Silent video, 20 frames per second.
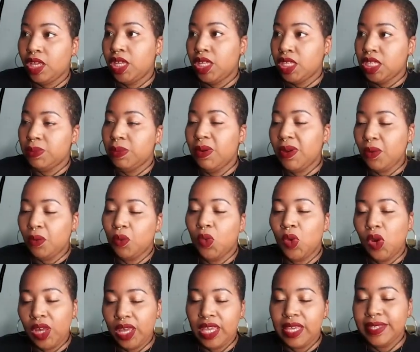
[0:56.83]
So
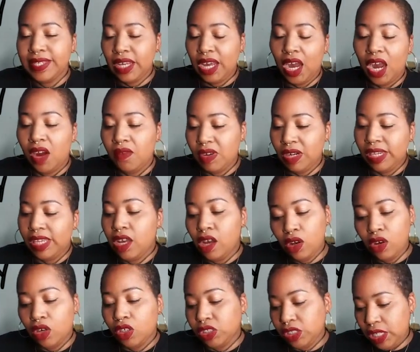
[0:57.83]
what is currently
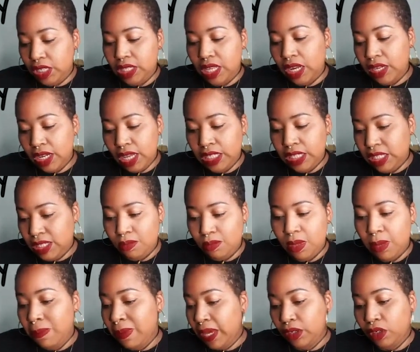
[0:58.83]
unconscious that needs to be
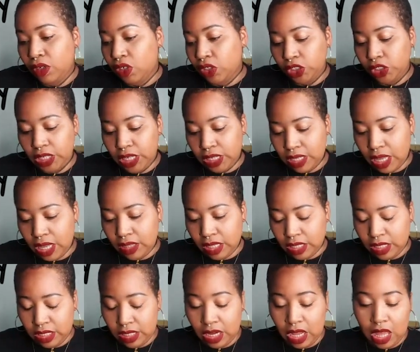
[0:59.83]
made conscious at
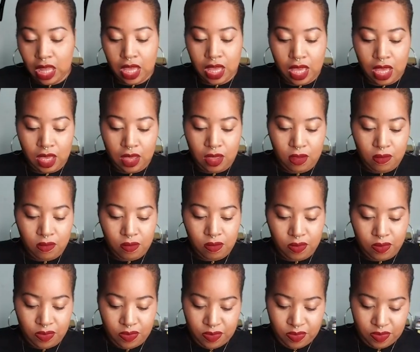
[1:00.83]
this time?
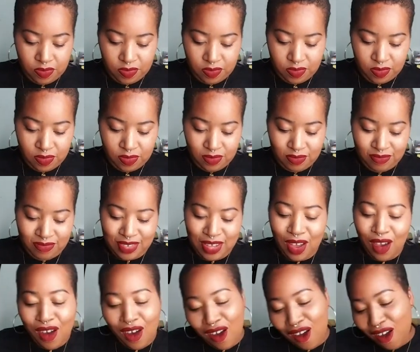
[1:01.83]

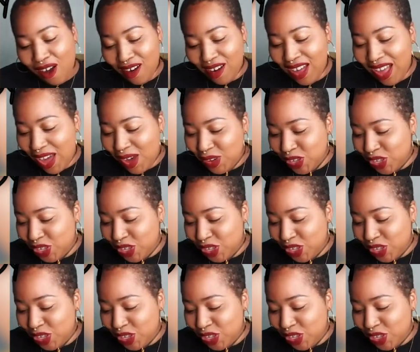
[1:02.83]
Oh, how